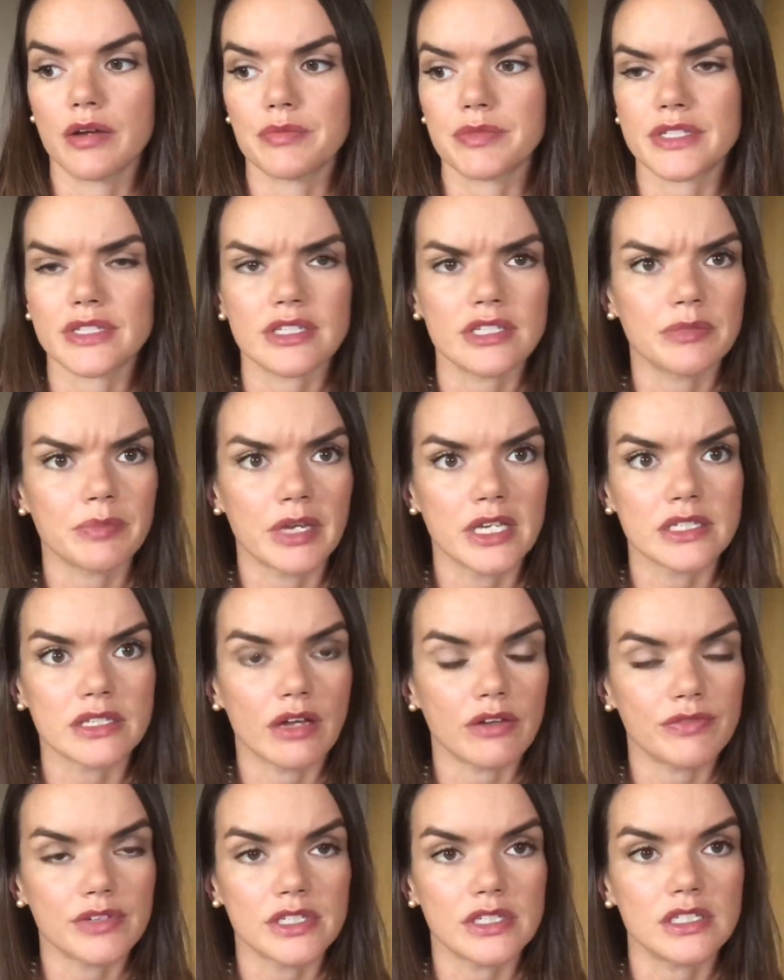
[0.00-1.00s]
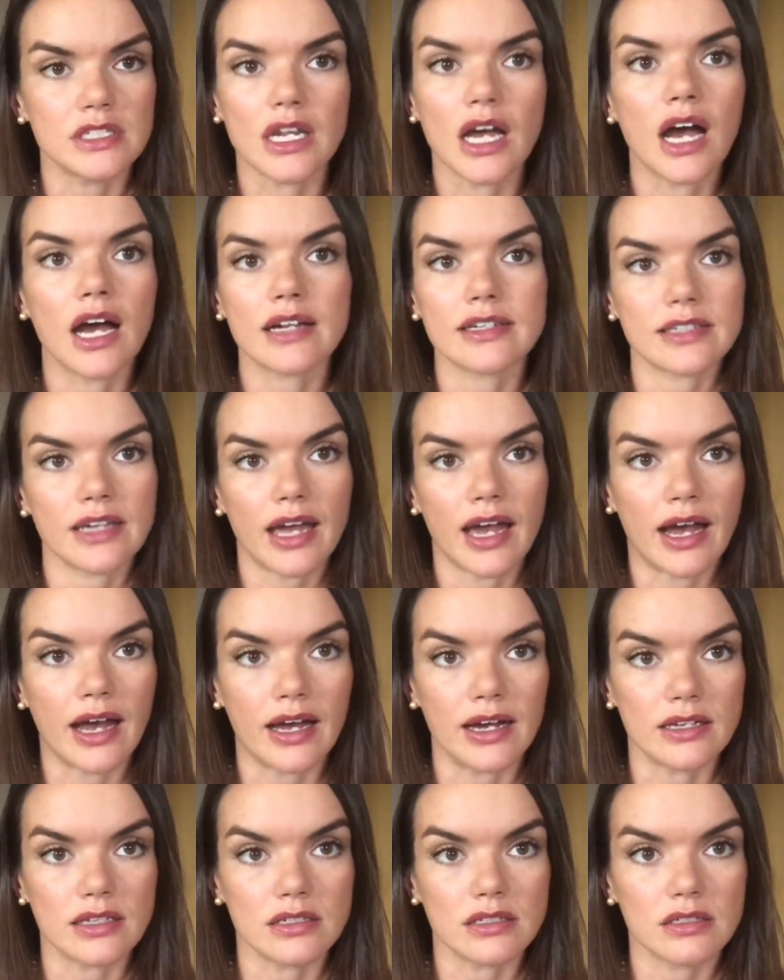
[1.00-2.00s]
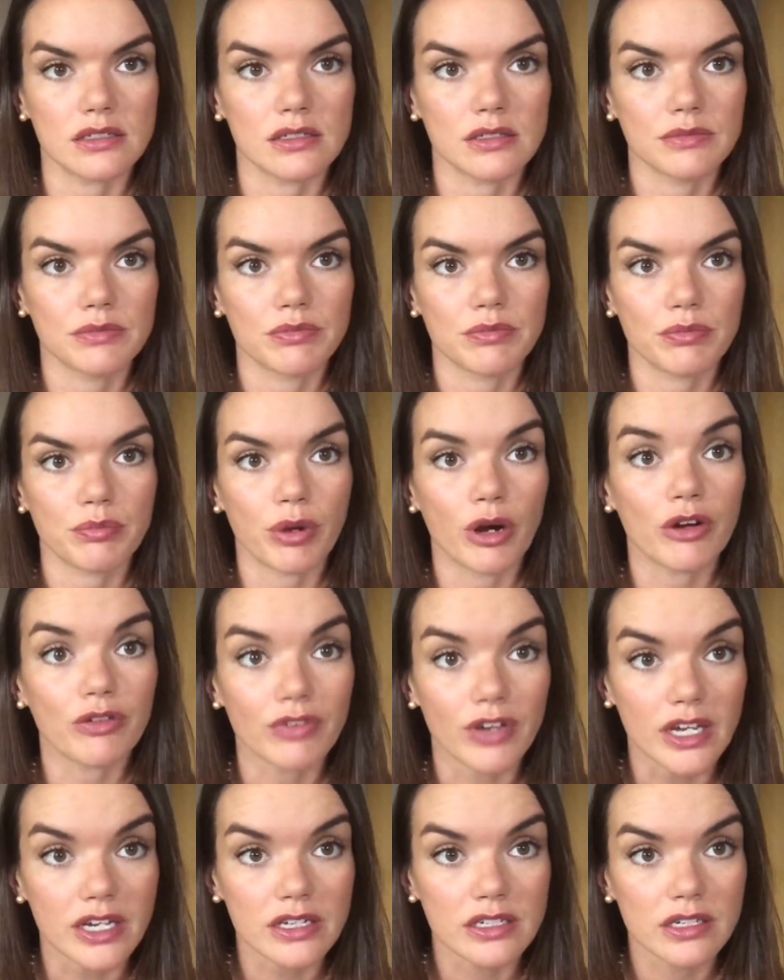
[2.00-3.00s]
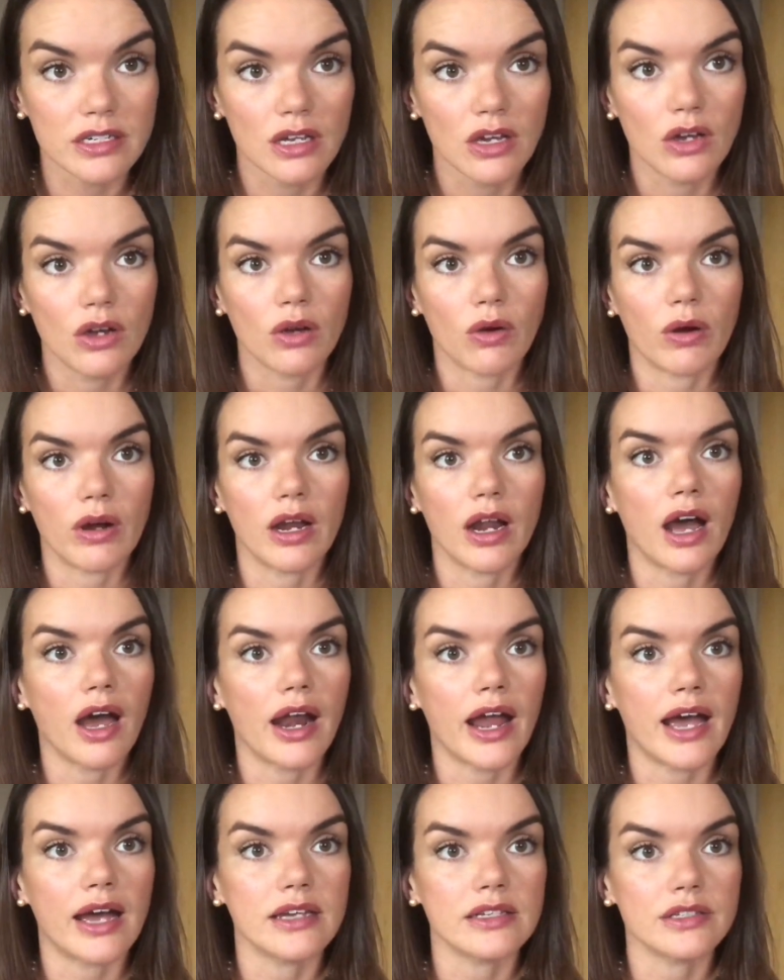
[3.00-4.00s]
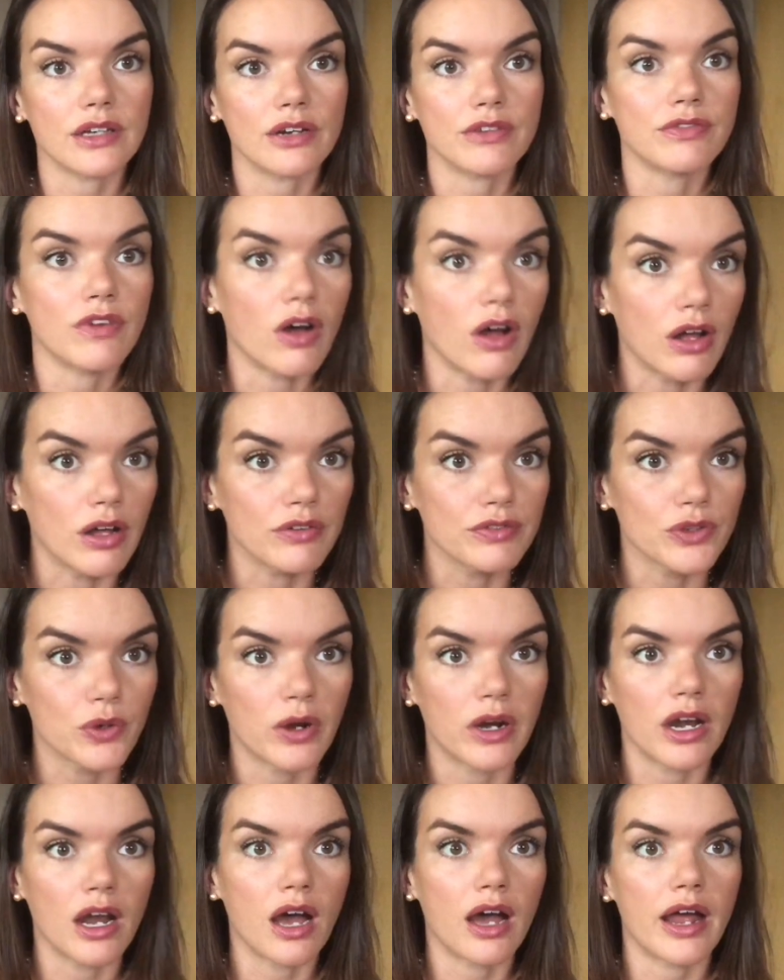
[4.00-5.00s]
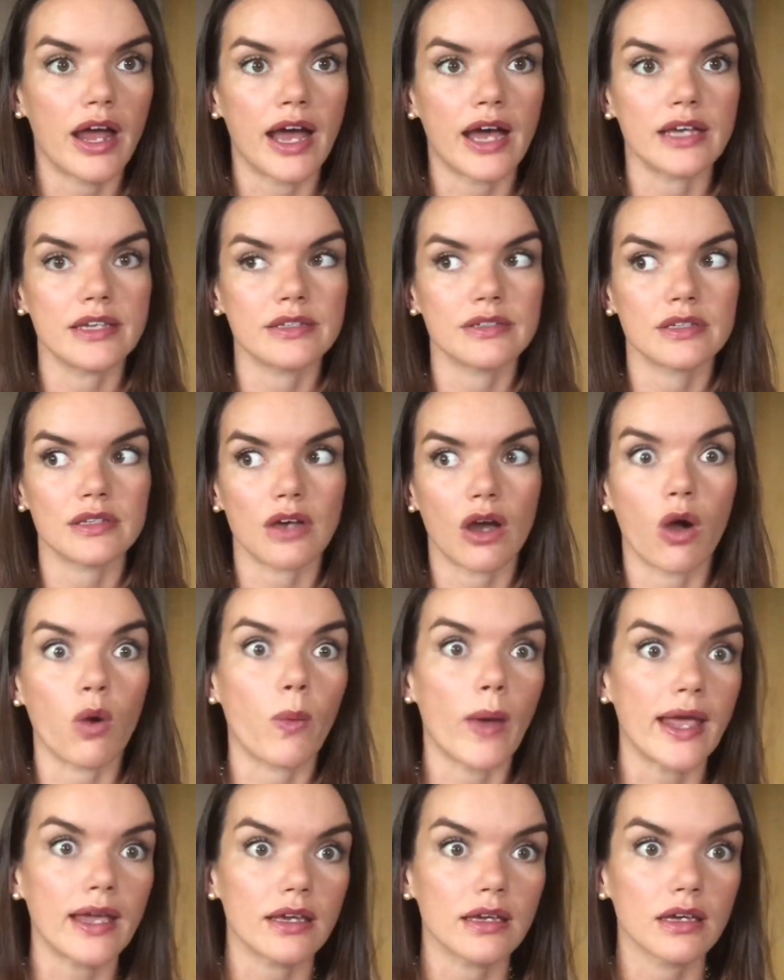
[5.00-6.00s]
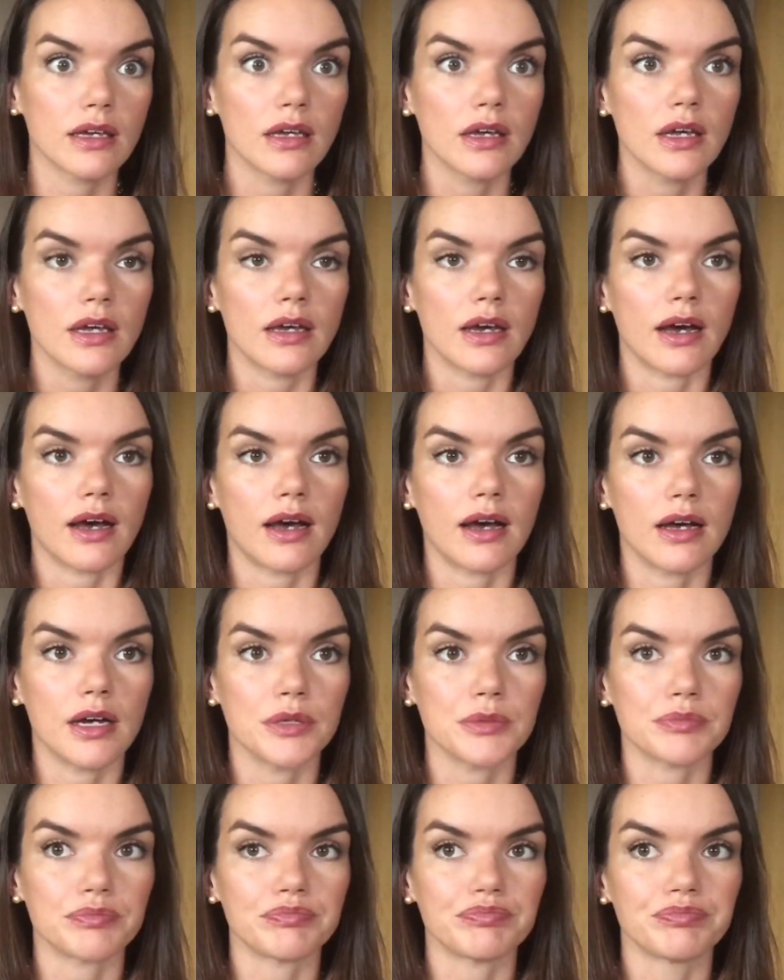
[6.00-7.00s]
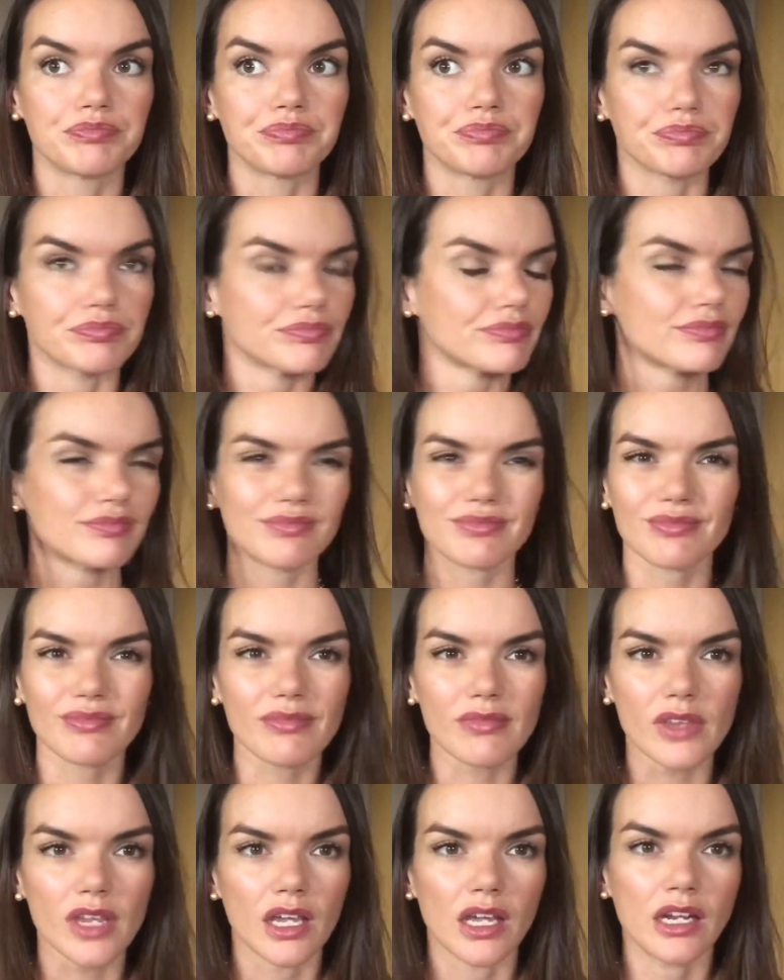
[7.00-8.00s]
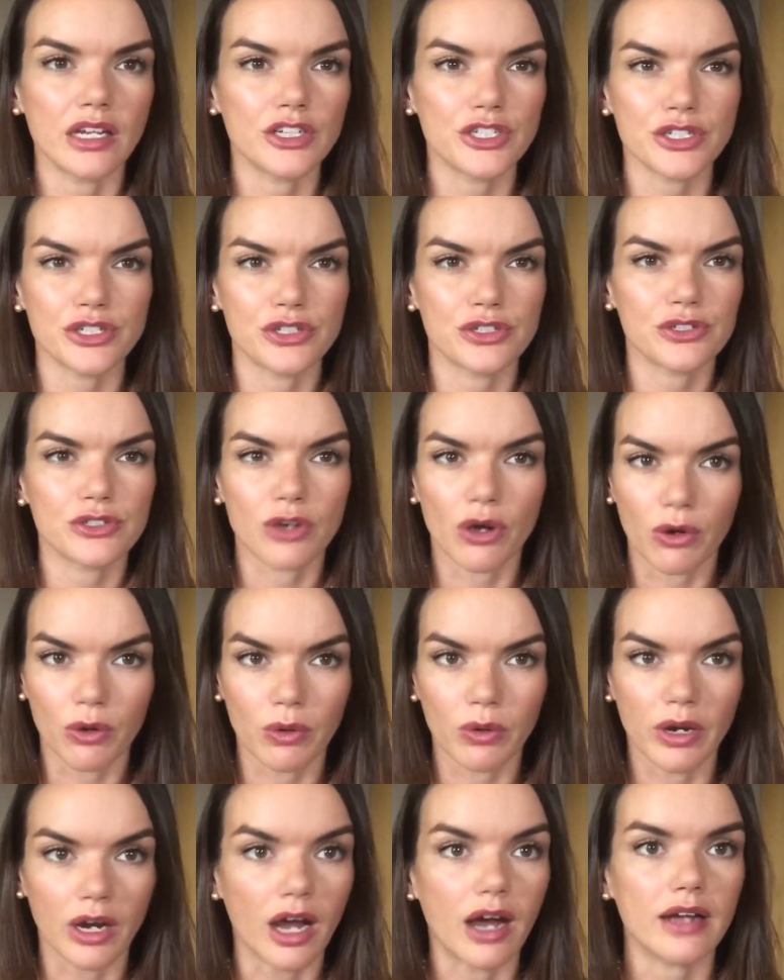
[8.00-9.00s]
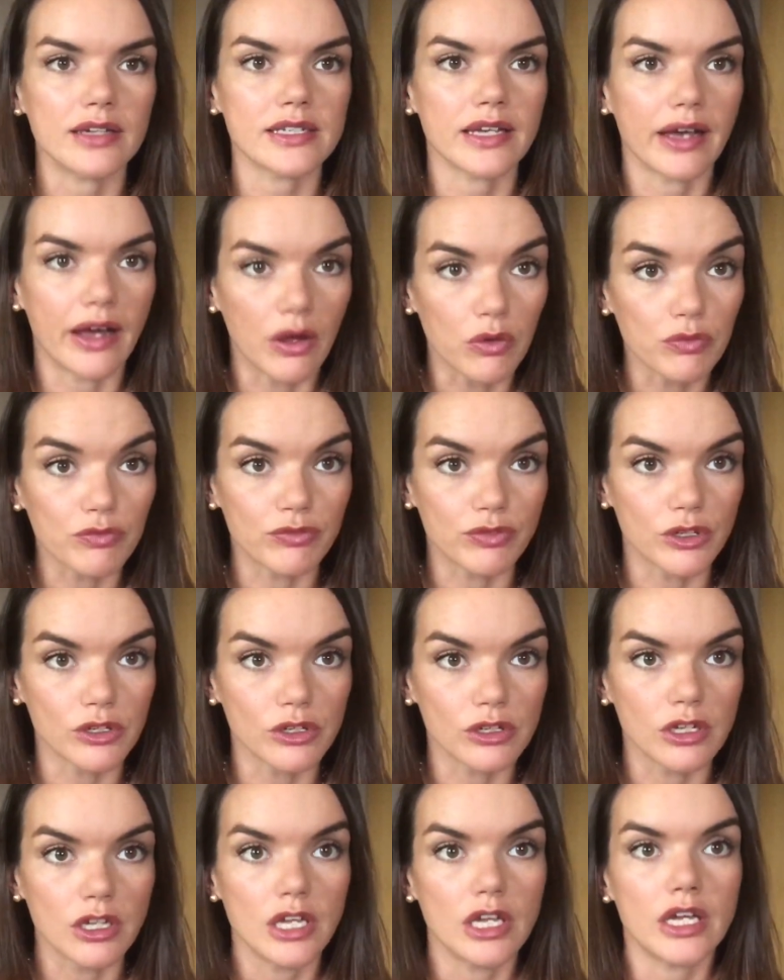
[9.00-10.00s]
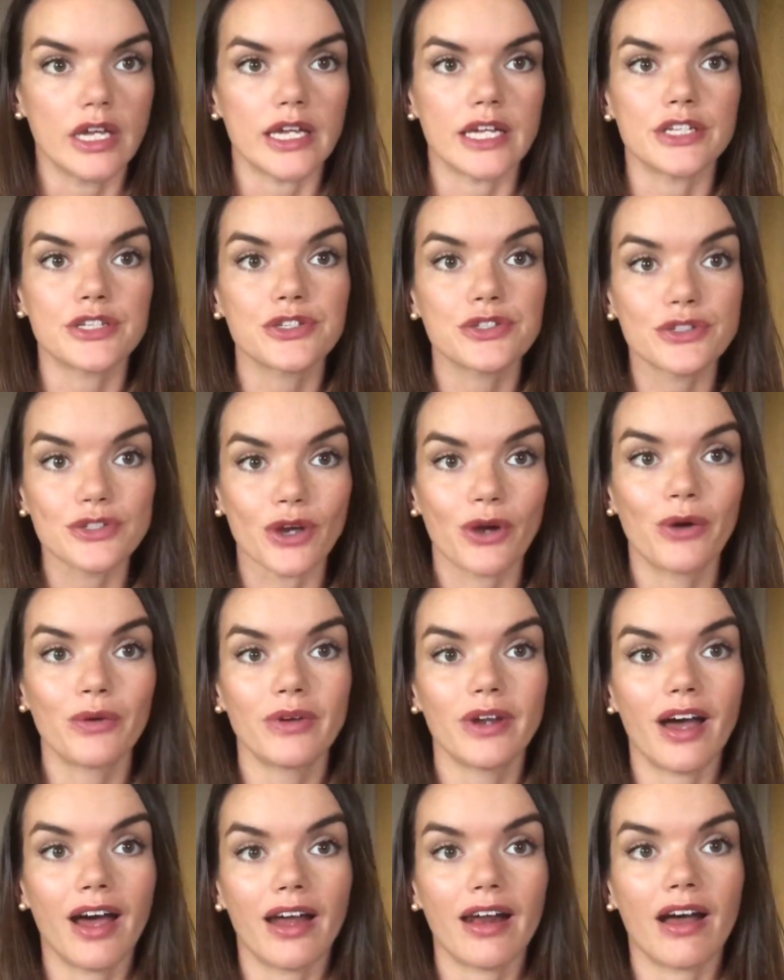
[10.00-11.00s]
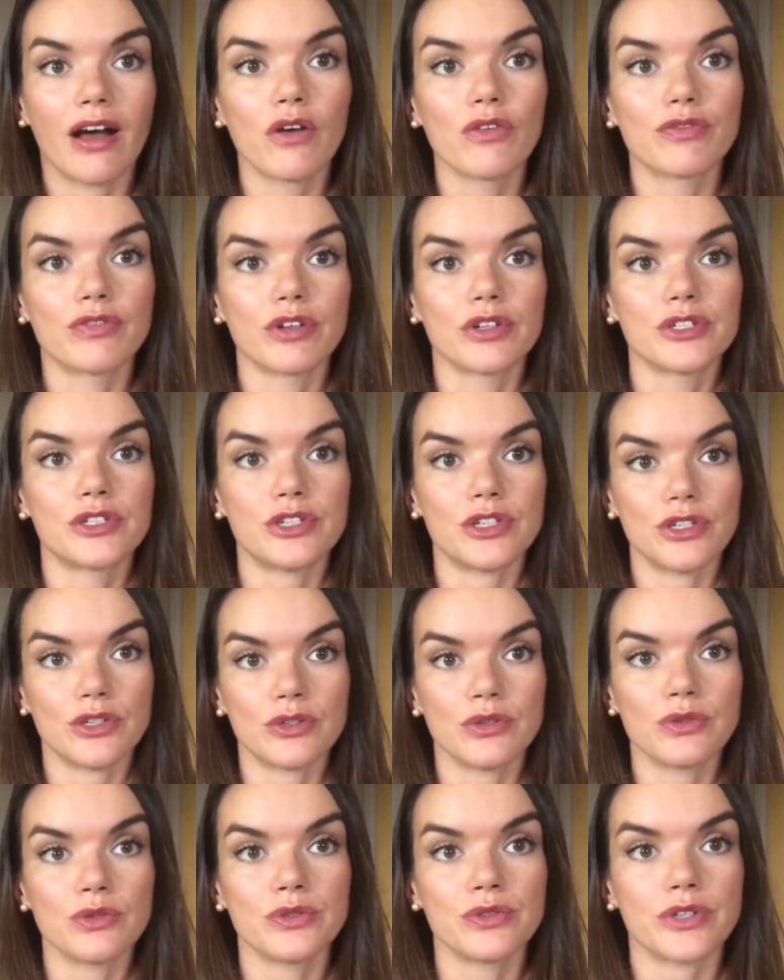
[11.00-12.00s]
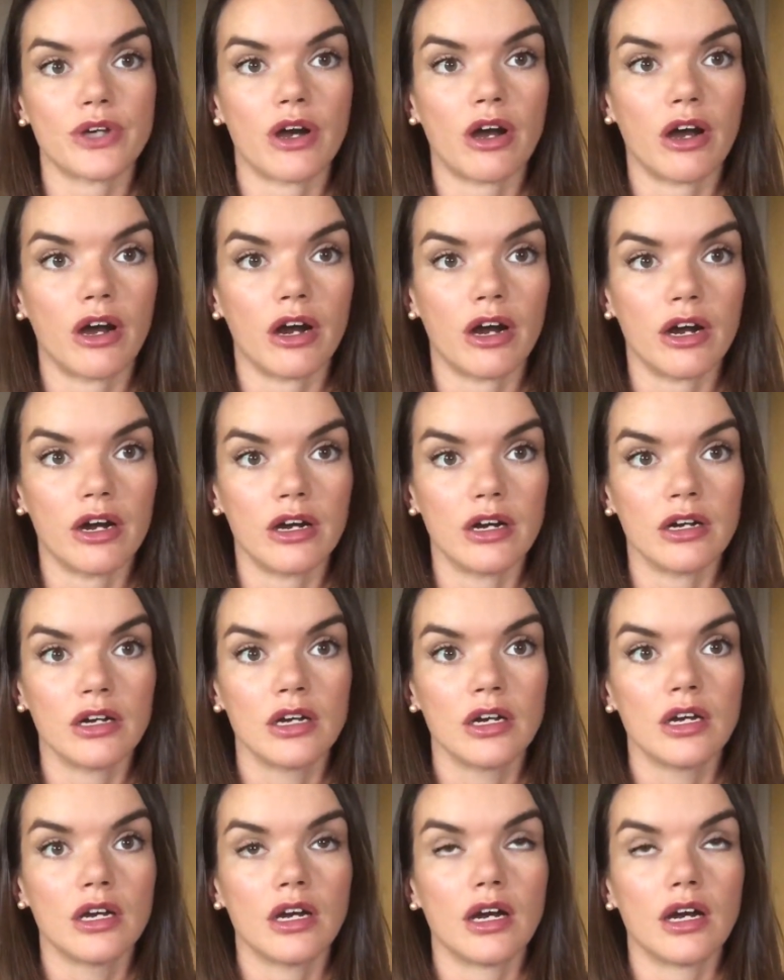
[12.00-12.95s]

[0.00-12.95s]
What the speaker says: sees myself as not as perfect, or not as evolved, or not as awake. And it's just so not helpful. It's so not helpful to use our